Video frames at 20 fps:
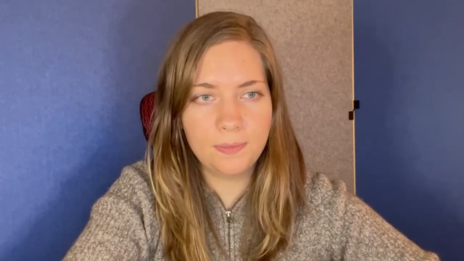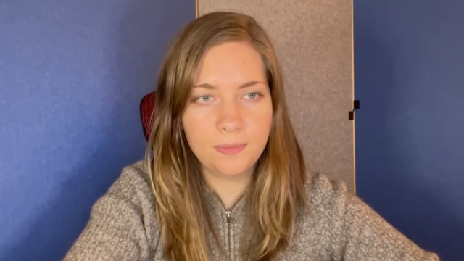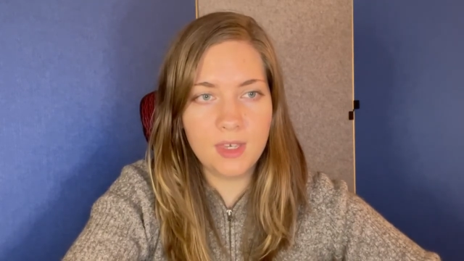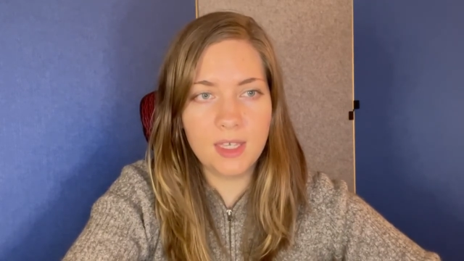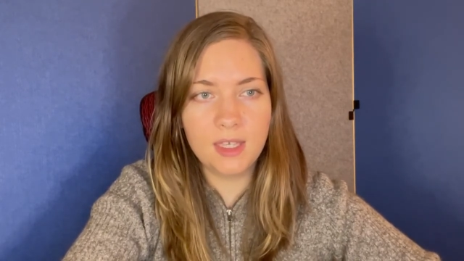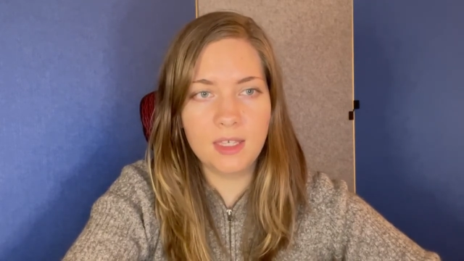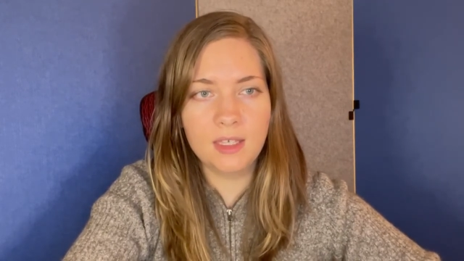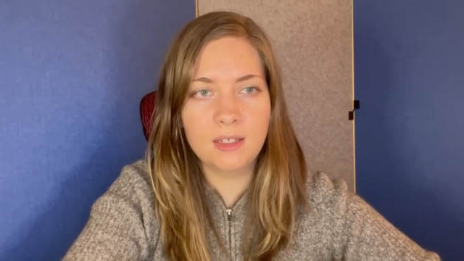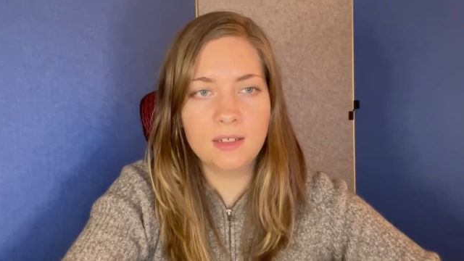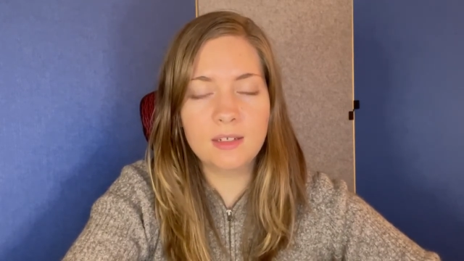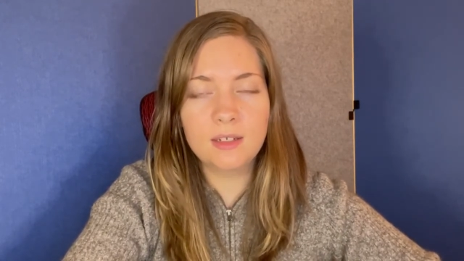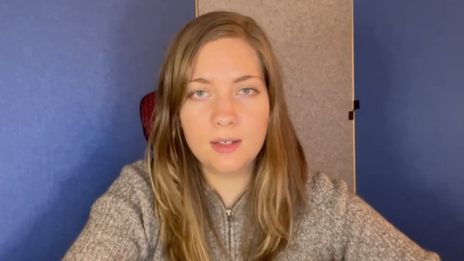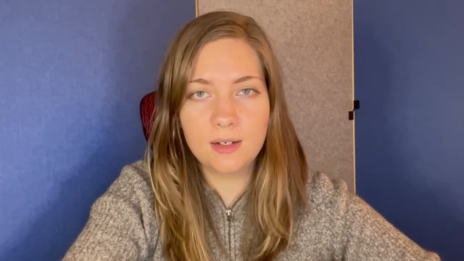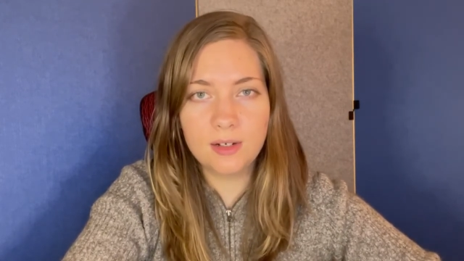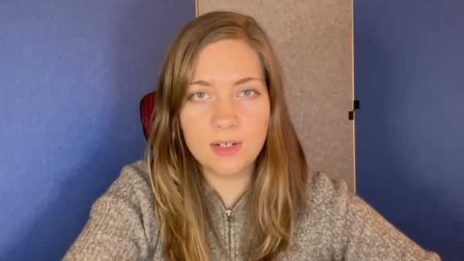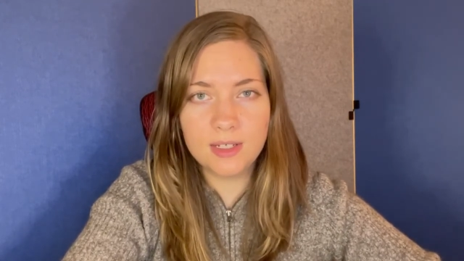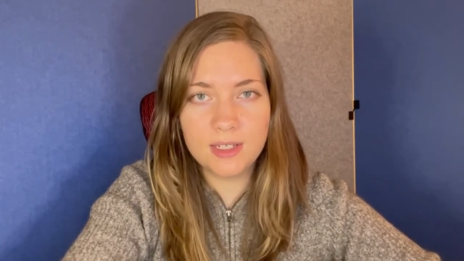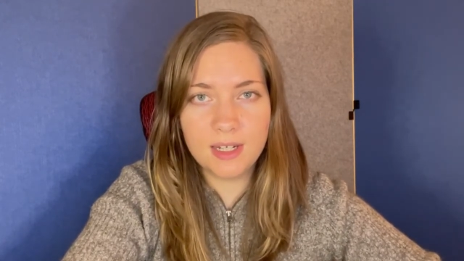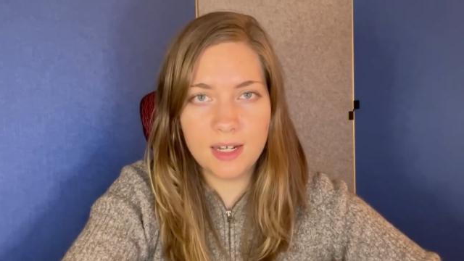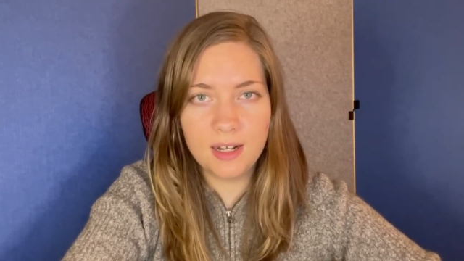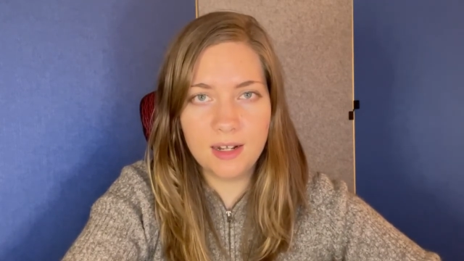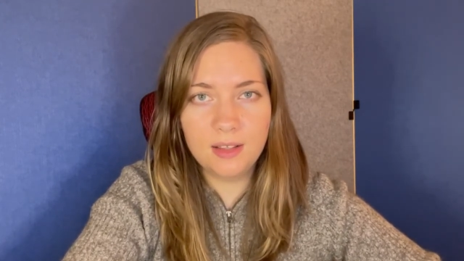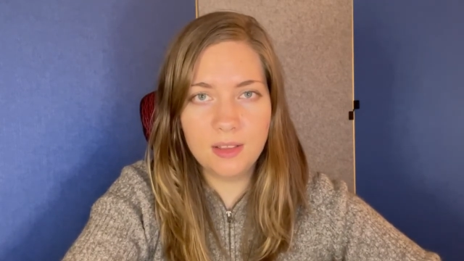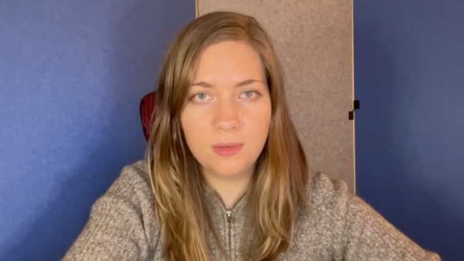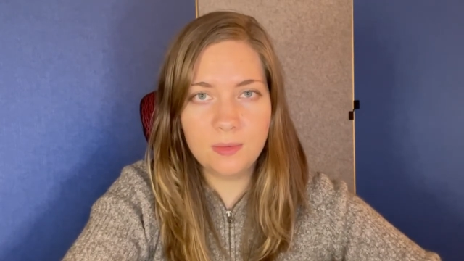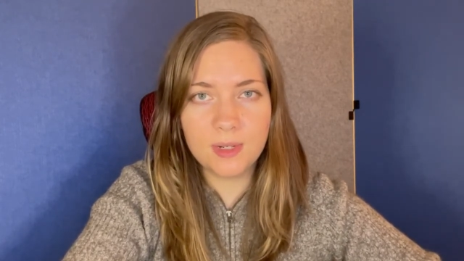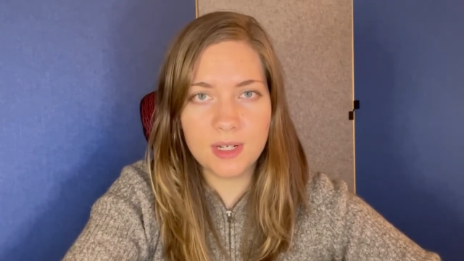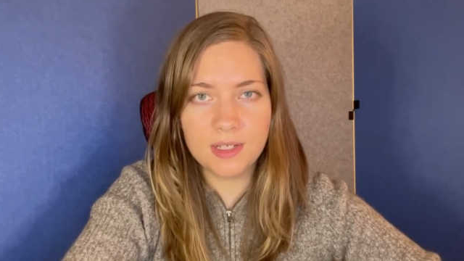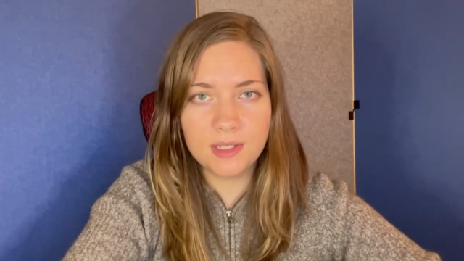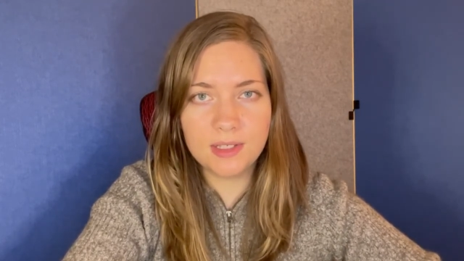And understanding
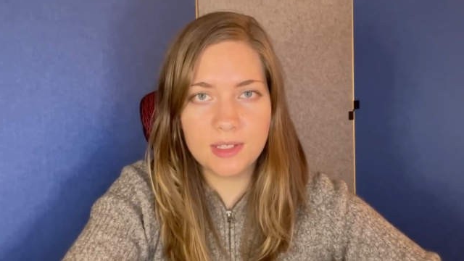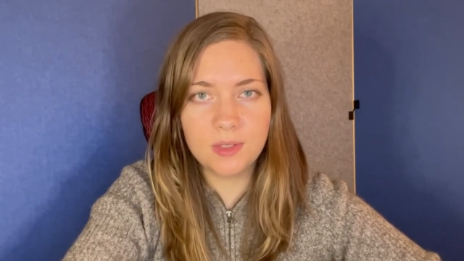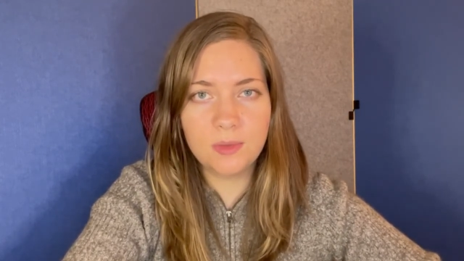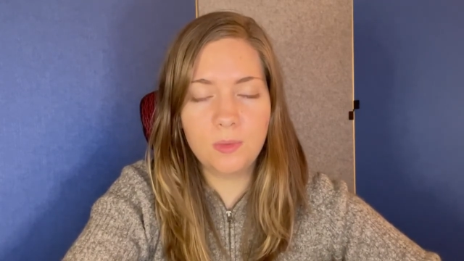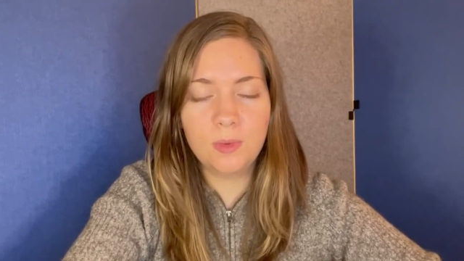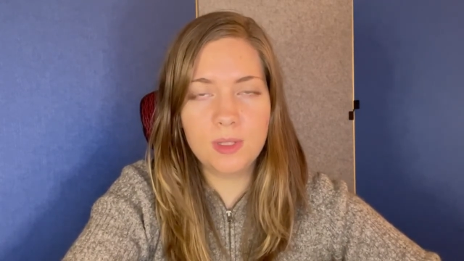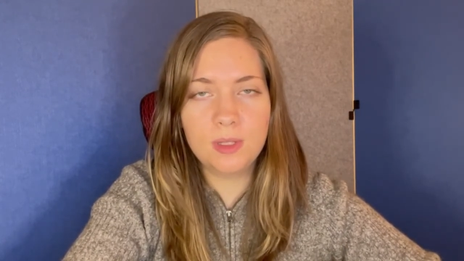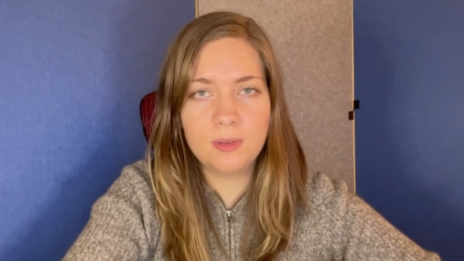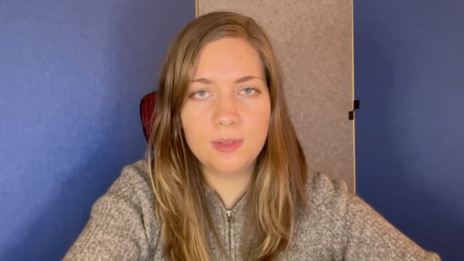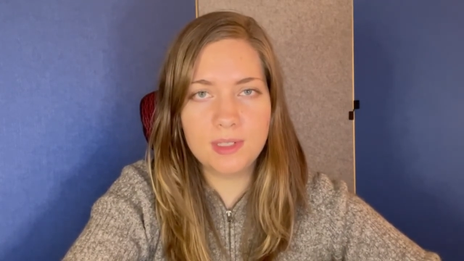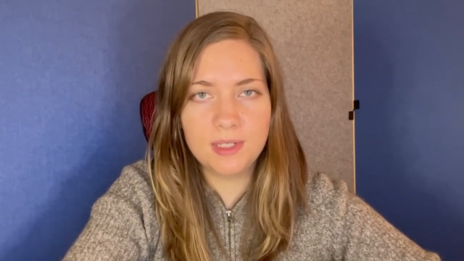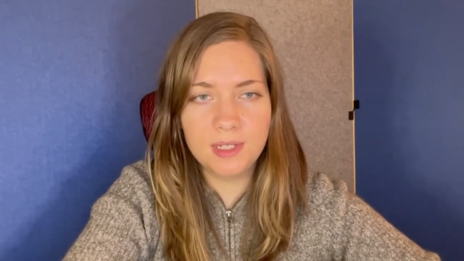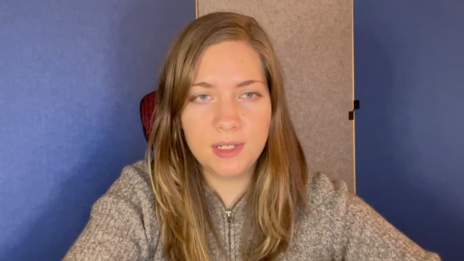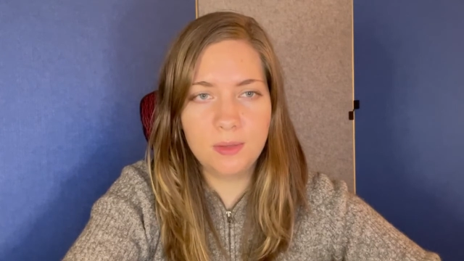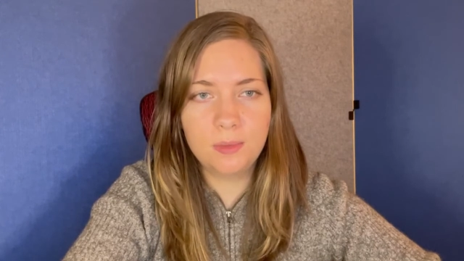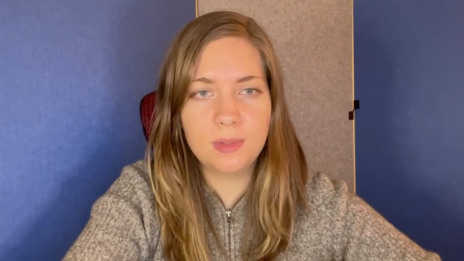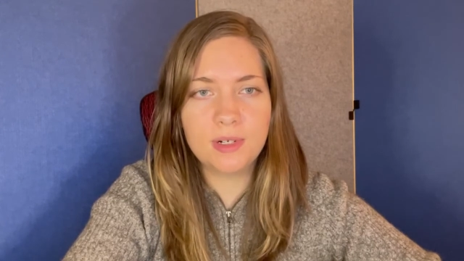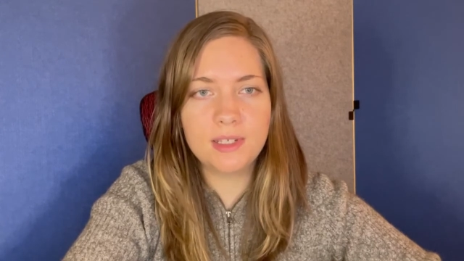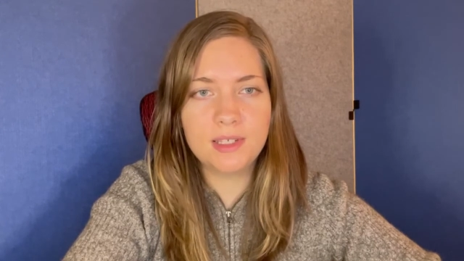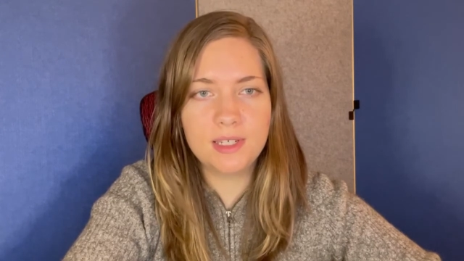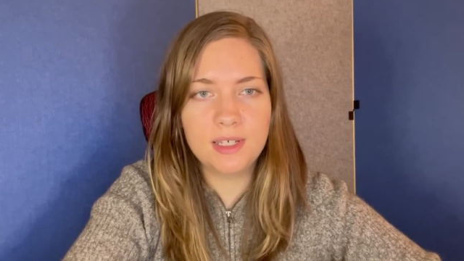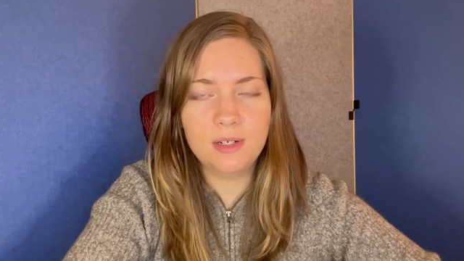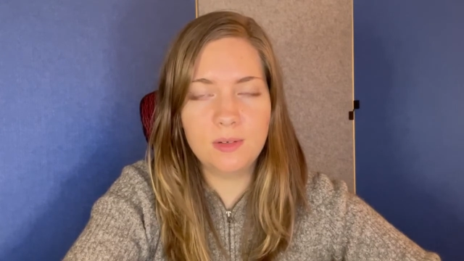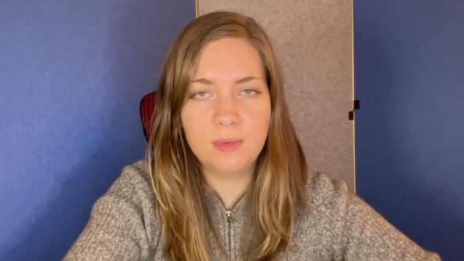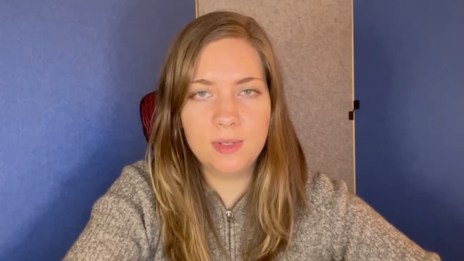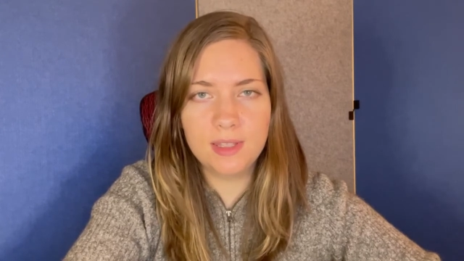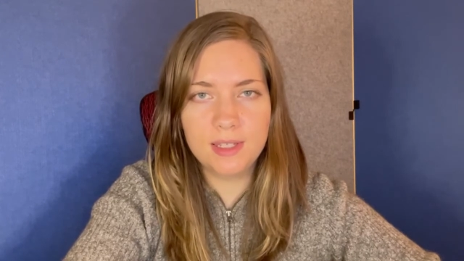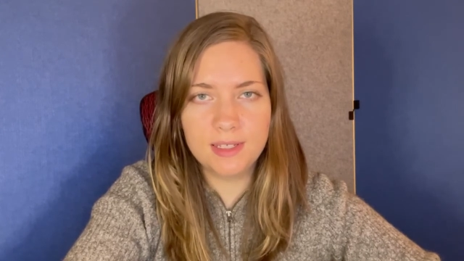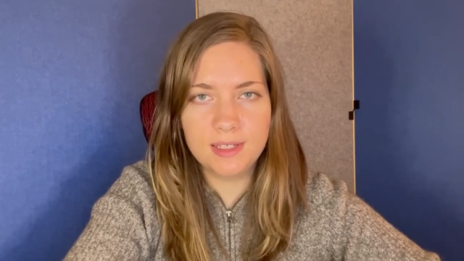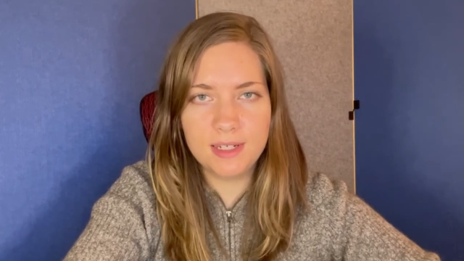the risks, will you still proceed
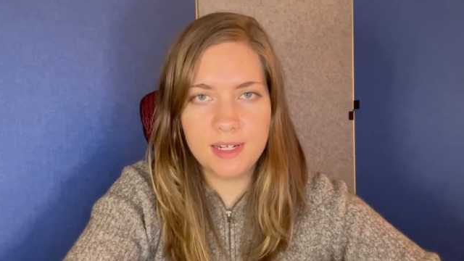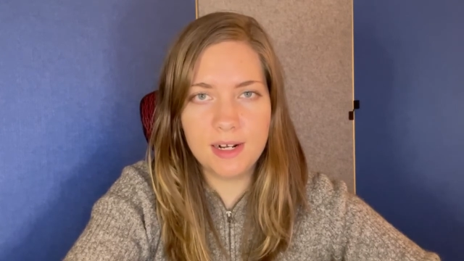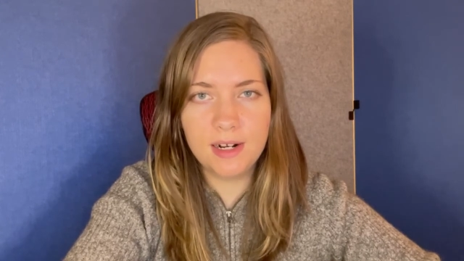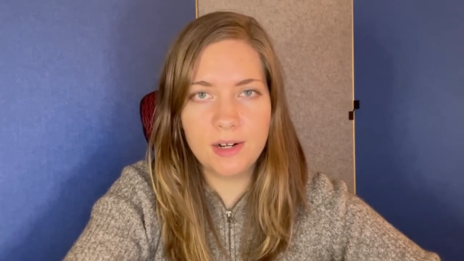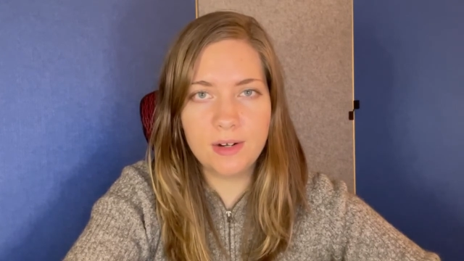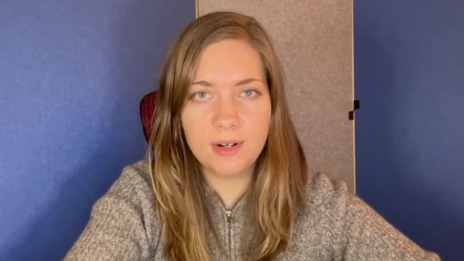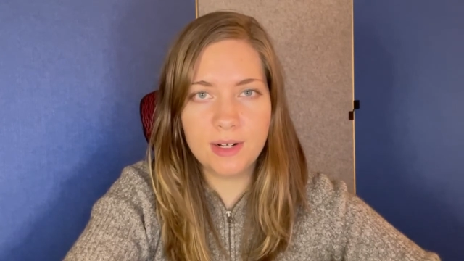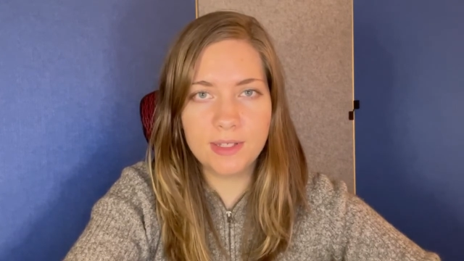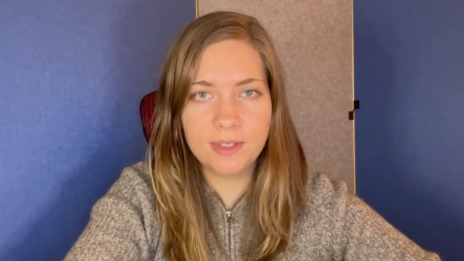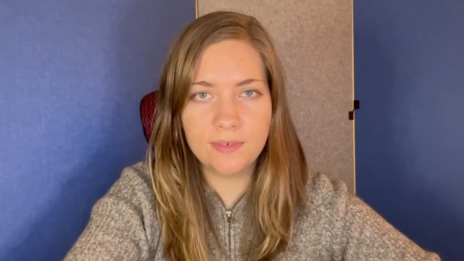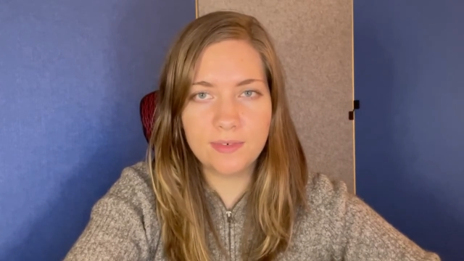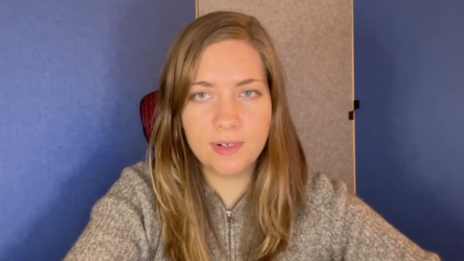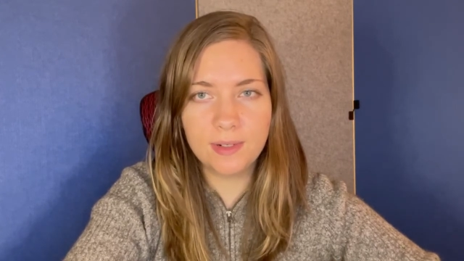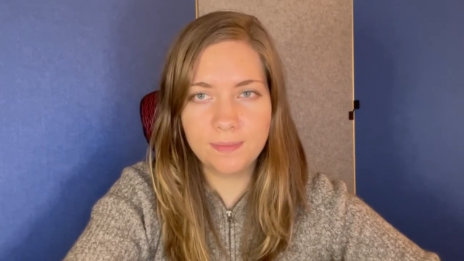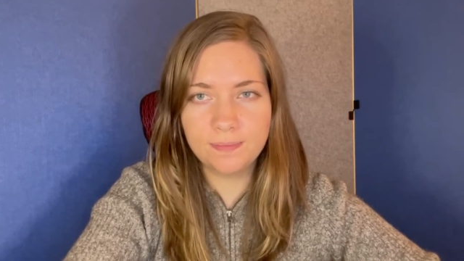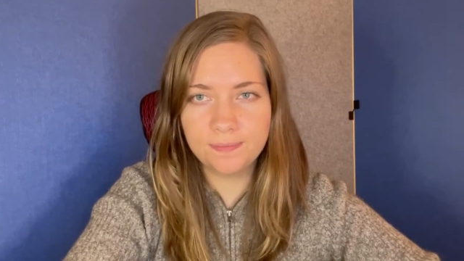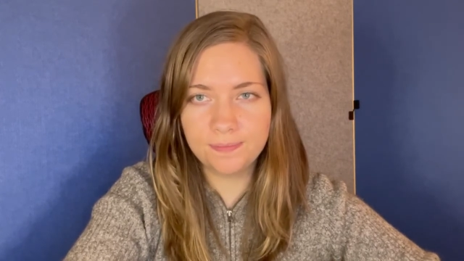with this data transfer?